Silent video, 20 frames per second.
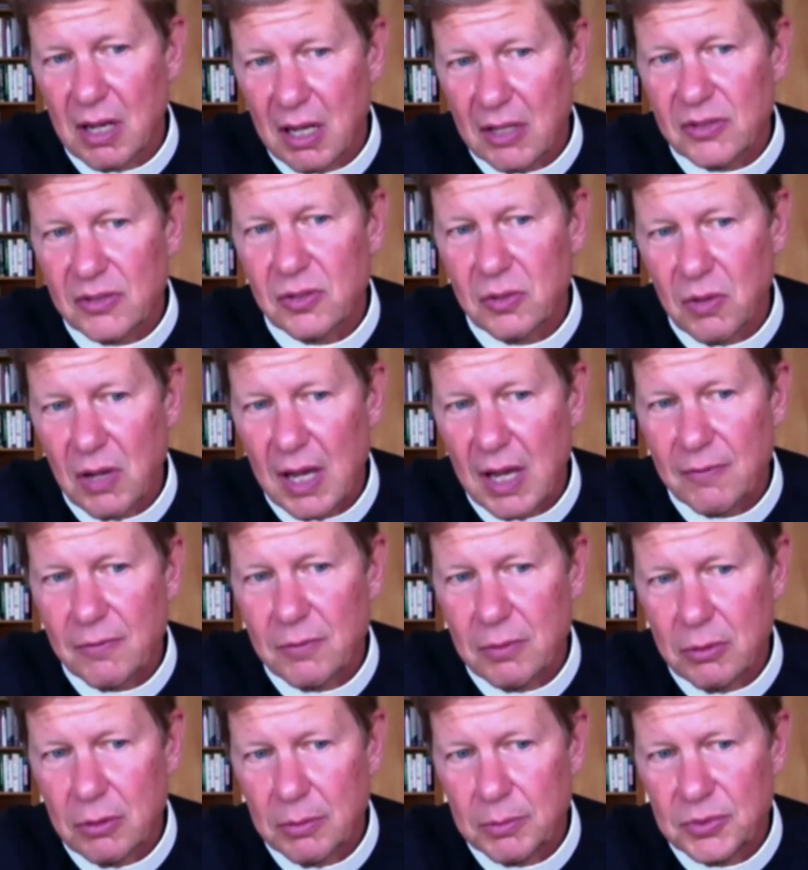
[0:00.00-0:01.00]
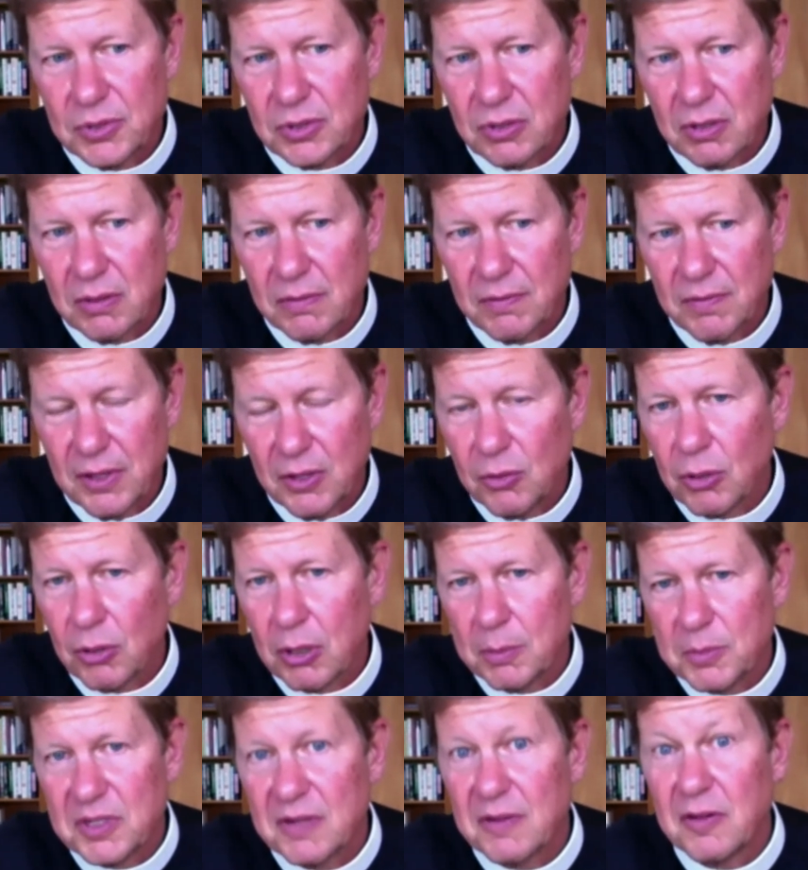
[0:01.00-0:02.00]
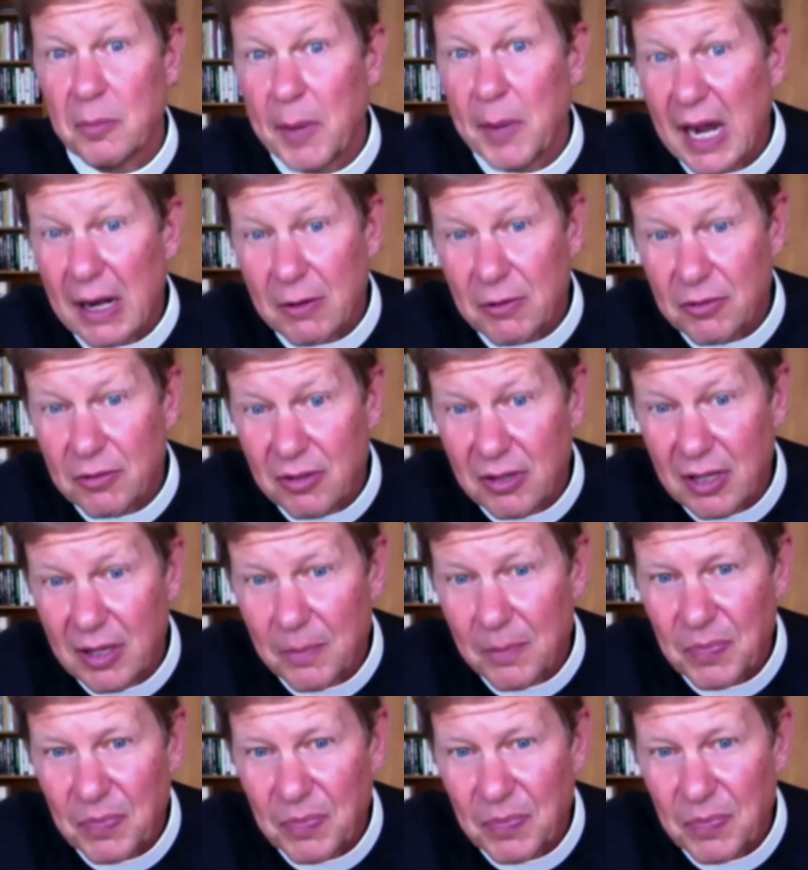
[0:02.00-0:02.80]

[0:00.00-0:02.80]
also have to observe the norms of democracy.